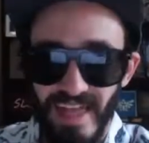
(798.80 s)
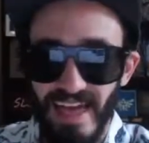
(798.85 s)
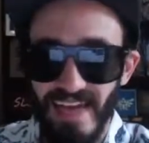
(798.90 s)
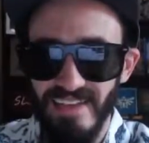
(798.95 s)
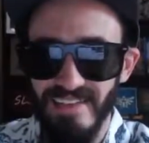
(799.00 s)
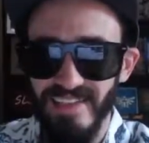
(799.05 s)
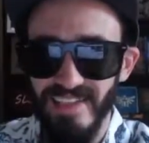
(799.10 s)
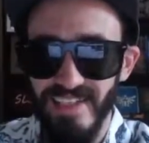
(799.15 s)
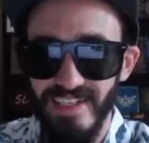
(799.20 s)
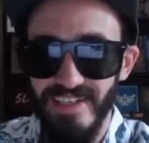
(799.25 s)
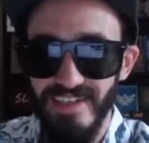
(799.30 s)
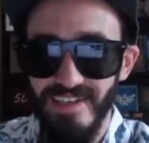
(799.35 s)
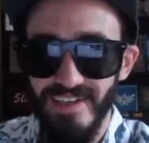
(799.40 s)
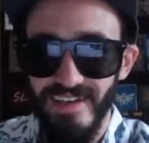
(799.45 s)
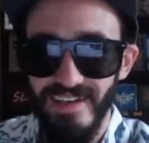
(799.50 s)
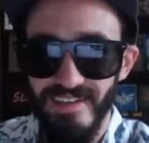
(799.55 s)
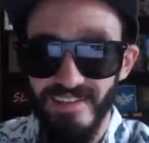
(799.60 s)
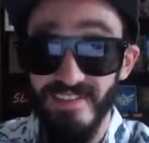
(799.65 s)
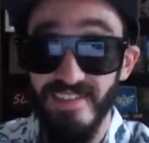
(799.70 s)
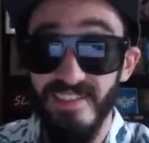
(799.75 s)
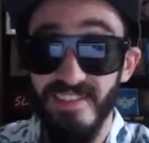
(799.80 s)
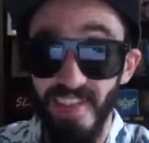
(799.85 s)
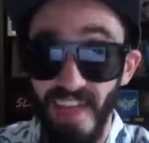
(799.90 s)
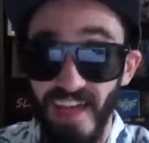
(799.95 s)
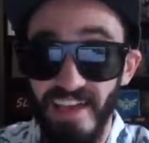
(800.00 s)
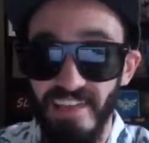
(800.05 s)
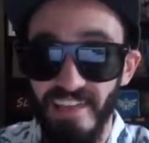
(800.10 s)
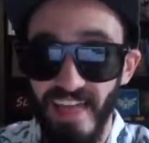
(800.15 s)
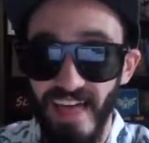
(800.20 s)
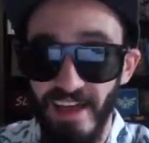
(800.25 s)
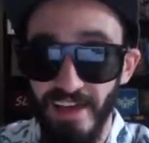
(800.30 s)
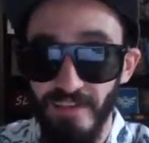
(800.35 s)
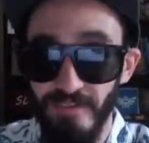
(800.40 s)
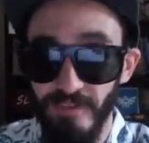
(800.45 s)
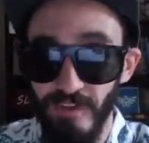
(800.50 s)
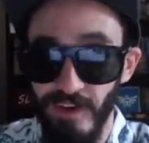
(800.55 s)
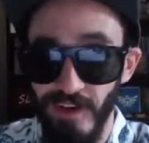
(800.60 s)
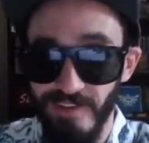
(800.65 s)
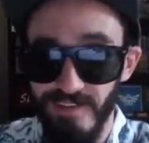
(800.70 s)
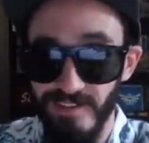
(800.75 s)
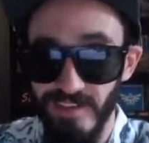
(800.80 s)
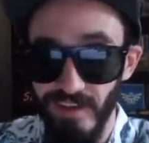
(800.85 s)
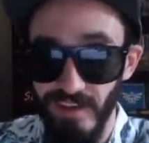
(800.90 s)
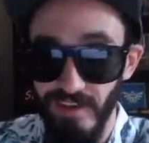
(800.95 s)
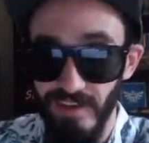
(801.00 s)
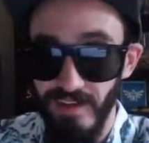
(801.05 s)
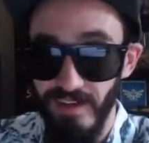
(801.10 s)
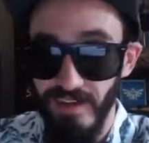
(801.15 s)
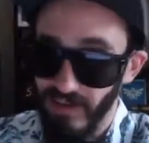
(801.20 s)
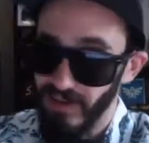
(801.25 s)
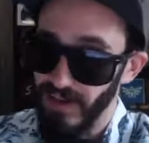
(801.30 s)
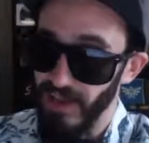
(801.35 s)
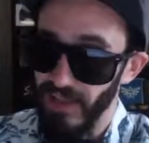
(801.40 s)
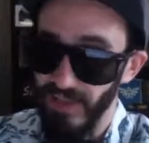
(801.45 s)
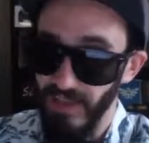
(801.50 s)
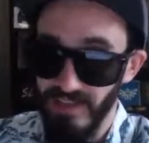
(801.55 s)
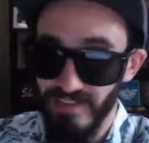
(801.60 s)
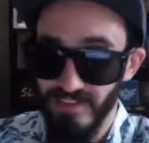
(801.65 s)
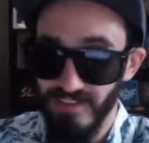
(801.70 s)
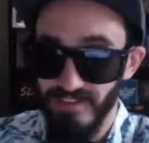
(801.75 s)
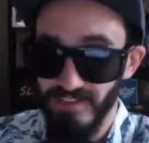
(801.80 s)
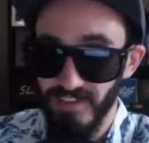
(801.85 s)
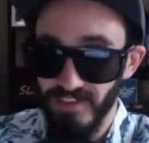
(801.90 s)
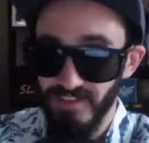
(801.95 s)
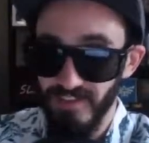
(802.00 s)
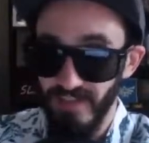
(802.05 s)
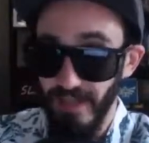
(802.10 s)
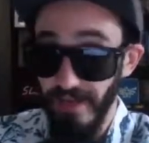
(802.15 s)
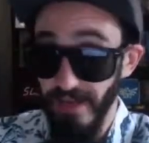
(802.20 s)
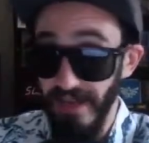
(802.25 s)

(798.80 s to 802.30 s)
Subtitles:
lastly, a slight lack of content. Now that's just a